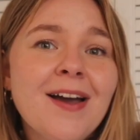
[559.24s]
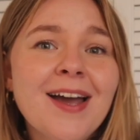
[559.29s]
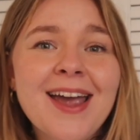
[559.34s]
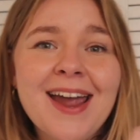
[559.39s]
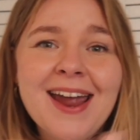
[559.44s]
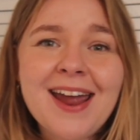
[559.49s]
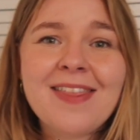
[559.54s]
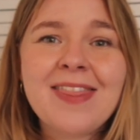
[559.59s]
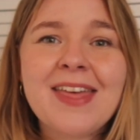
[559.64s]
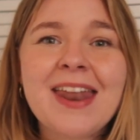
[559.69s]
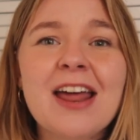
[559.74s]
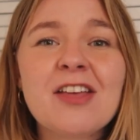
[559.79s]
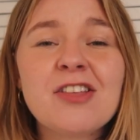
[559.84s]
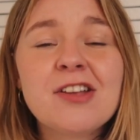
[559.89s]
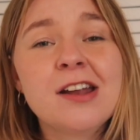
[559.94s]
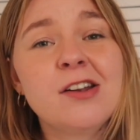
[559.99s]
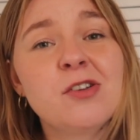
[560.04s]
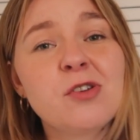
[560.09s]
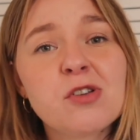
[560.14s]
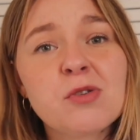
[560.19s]
Okay, and then I
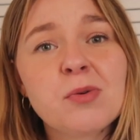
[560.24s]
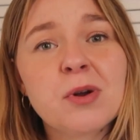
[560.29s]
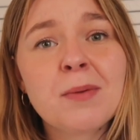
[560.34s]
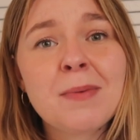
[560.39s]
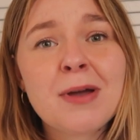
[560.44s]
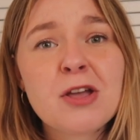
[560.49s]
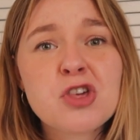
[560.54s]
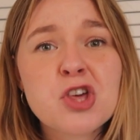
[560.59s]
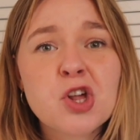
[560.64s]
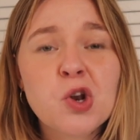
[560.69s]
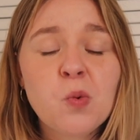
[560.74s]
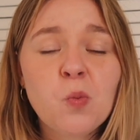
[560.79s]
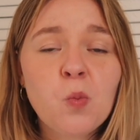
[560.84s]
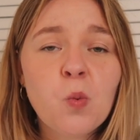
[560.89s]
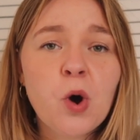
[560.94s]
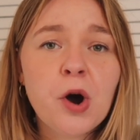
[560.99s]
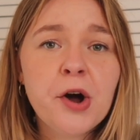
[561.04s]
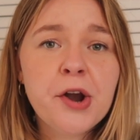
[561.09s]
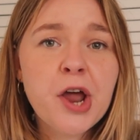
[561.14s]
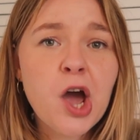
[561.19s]
did just want to mention
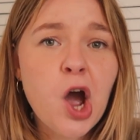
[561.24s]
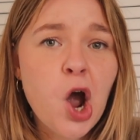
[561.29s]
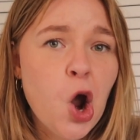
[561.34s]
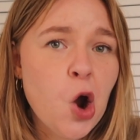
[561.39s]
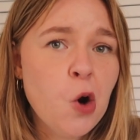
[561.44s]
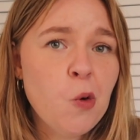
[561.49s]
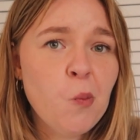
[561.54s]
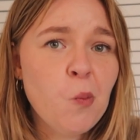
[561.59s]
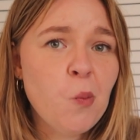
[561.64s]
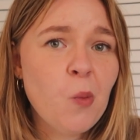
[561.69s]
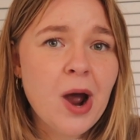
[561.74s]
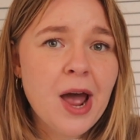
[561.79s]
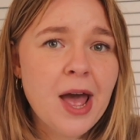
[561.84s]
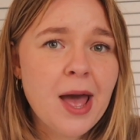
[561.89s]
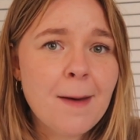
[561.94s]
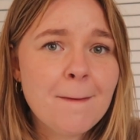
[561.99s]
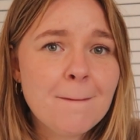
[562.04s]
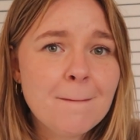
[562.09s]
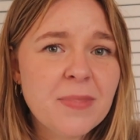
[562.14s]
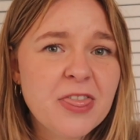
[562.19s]
one
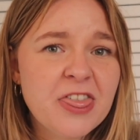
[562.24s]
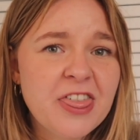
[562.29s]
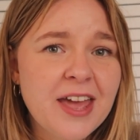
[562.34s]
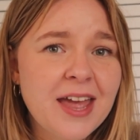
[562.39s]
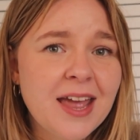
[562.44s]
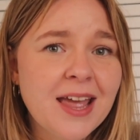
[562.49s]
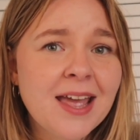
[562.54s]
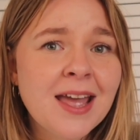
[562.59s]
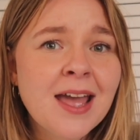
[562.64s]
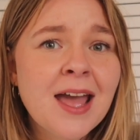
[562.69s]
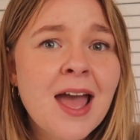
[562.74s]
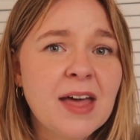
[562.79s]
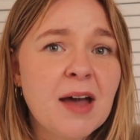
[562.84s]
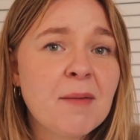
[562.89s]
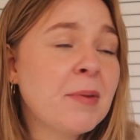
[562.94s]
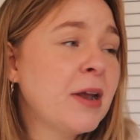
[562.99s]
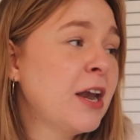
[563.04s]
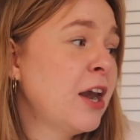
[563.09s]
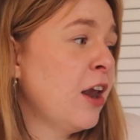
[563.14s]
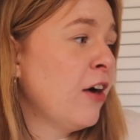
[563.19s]
homeware thing that
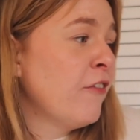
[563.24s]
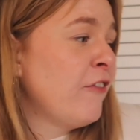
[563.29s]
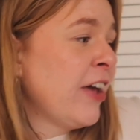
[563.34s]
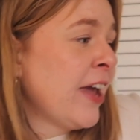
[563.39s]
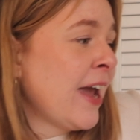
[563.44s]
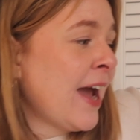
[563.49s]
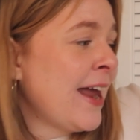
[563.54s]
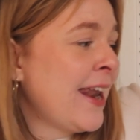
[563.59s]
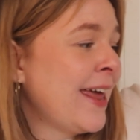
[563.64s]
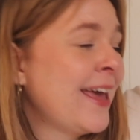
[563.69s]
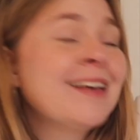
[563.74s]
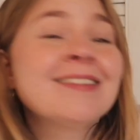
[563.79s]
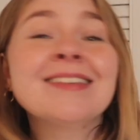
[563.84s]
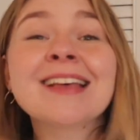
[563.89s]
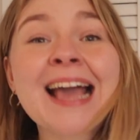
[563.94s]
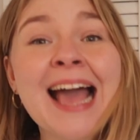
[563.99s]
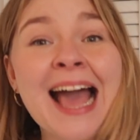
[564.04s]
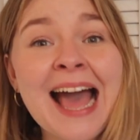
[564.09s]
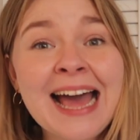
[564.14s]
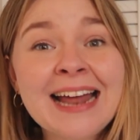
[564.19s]
I've been loving, and it is
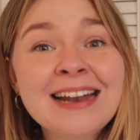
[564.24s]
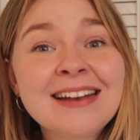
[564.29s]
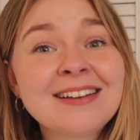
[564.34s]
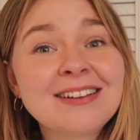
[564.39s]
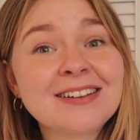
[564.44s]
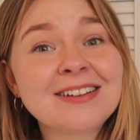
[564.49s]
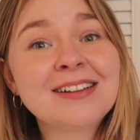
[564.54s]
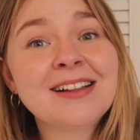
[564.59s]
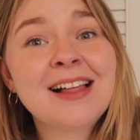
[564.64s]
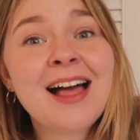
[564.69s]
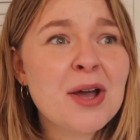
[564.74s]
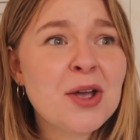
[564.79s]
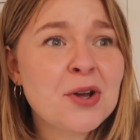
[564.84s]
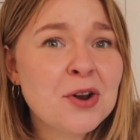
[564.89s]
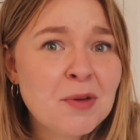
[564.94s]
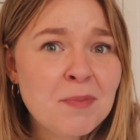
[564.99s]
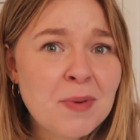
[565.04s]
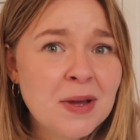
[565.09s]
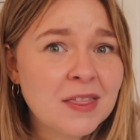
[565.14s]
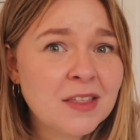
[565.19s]
a candle. I
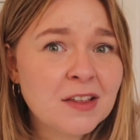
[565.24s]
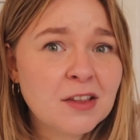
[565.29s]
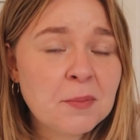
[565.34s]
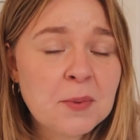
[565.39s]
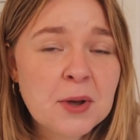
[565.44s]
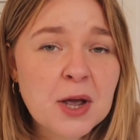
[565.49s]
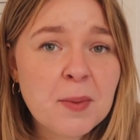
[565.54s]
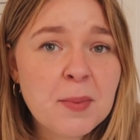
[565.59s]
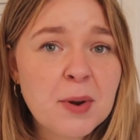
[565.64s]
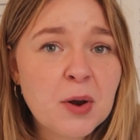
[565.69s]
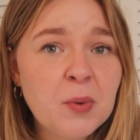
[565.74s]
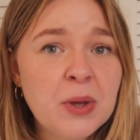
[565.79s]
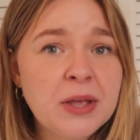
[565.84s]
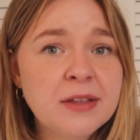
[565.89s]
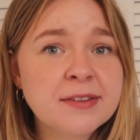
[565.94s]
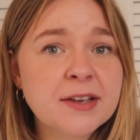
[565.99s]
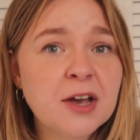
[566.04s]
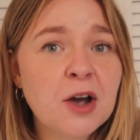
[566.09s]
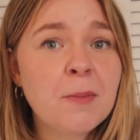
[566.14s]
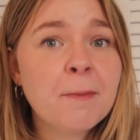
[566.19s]
only picked this up a couple of
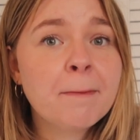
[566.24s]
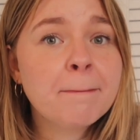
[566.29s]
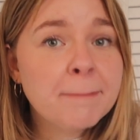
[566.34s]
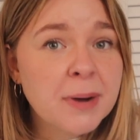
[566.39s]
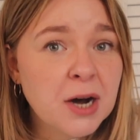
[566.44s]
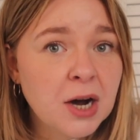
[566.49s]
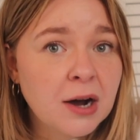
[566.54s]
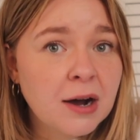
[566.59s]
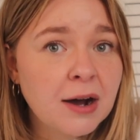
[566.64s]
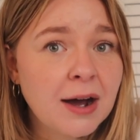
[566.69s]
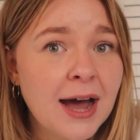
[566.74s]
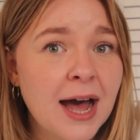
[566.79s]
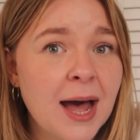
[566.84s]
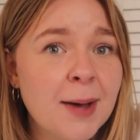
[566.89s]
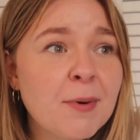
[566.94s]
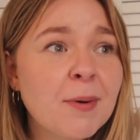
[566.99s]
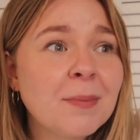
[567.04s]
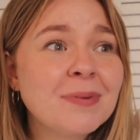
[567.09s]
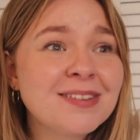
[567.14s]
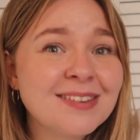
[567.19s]
weeks ago, but
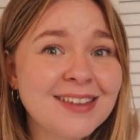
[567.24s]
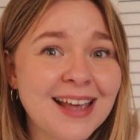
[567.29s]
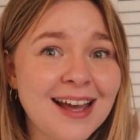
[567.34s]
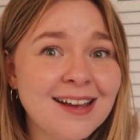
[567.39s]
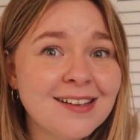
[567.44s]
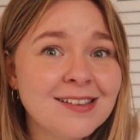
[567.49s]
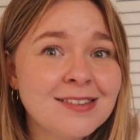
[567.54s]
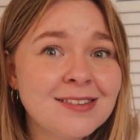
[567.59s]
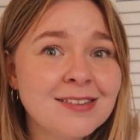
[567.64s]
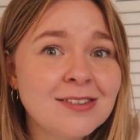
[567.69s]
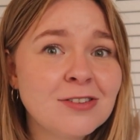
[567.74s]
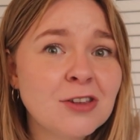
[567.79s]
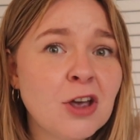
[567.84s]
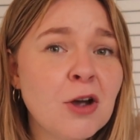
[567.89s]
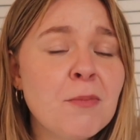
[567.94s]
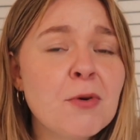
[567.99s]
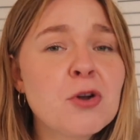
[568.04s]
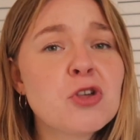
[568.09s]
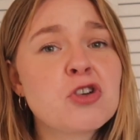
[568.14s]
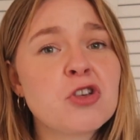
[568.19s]
I'm obsessed.
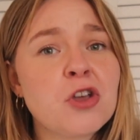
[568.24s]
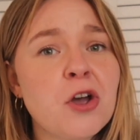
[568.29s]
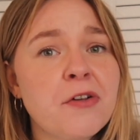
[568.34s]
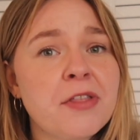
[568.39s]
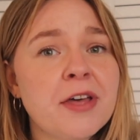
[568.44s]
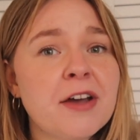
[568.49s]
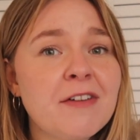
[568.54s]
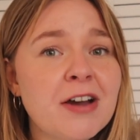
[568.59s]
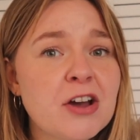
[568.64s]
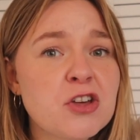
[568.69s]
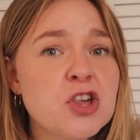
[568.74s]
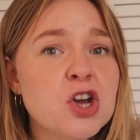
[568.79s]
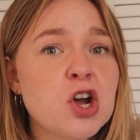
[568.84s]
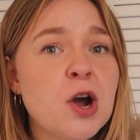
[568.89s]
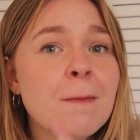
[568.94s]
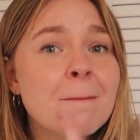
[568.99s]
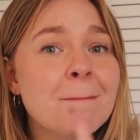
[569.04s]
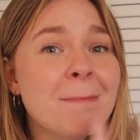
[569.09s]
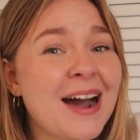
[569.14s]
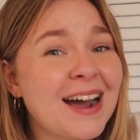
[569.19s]
So much so that I've actually
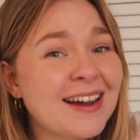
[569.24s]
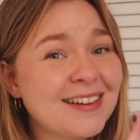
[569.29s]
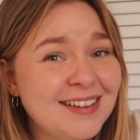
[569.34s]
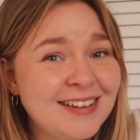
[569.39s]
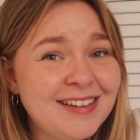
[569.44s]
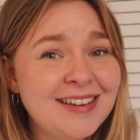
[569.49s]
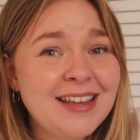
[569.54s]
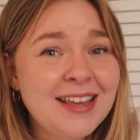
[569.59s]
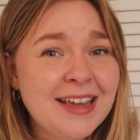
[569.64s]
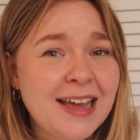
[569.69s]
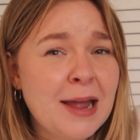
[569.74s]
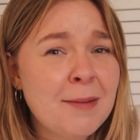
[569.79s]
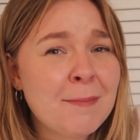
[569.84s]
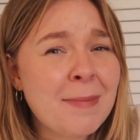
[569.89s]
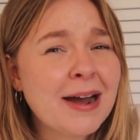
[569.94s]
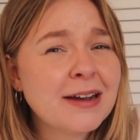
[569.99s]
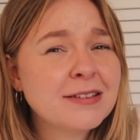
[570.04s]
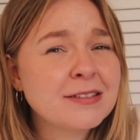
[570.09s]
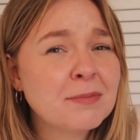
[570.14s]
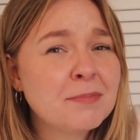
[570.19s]
gone back to TK
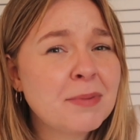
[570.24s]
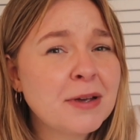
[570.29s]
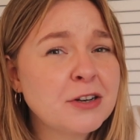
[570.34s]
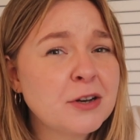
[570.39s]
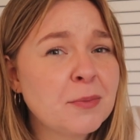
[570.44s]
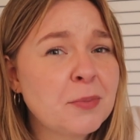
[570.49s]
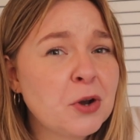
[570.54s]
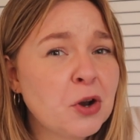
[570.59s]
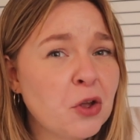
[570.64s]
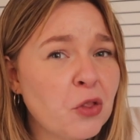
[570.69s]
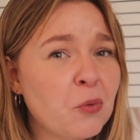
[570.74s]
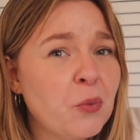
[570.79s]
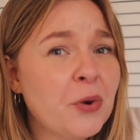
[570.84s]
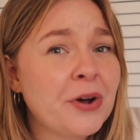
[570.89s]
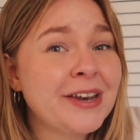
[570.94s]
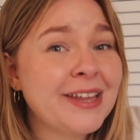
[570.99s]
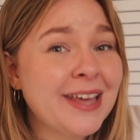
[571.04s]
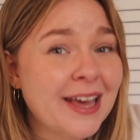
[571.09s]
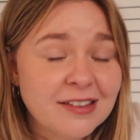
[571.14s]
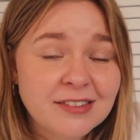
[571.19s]
Maxx and picked up another
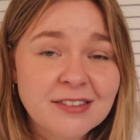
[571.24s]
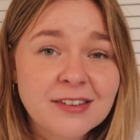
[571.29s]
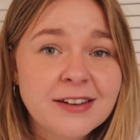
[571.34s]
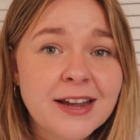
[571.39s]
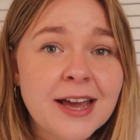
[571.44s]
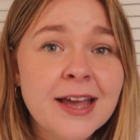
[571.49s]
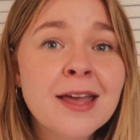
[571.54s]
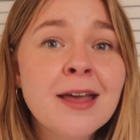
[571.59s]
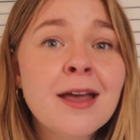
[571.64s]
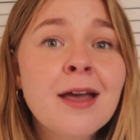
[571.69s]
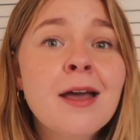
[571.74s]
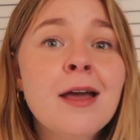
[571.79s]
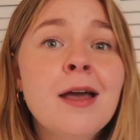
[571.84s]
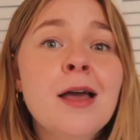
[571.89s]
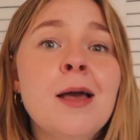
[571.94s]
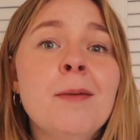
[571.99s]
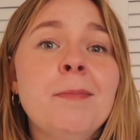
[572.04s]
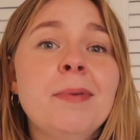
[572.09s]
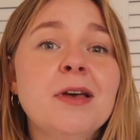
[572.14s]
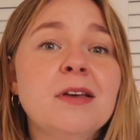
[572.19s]
one yesterday
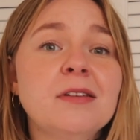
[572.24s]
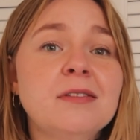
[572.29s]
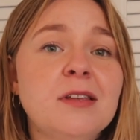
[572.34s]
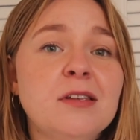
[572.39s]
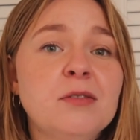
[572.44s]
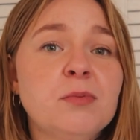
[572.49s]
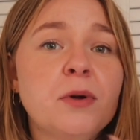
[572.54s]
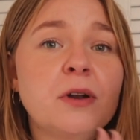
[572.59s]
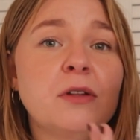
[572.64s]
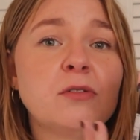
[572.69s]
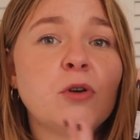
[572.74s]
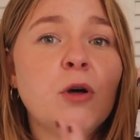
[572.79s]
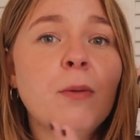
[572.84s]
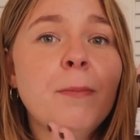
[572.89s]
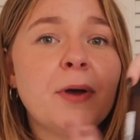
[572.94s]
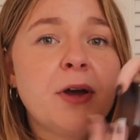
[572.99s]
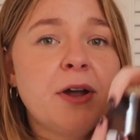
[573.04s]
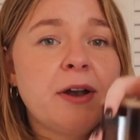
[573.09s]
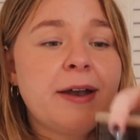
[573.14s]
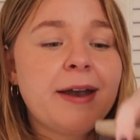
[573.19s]
because this one is all
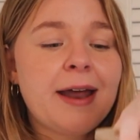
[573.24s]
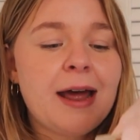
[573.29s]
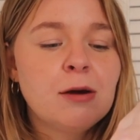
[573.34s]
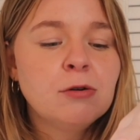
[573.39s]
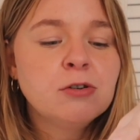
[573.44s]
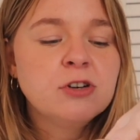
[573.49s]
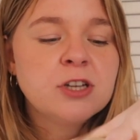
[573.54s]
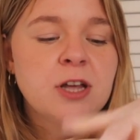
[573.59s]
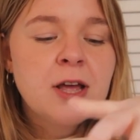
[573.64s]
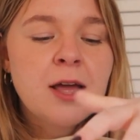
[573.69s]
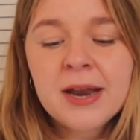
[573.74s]
burnt out.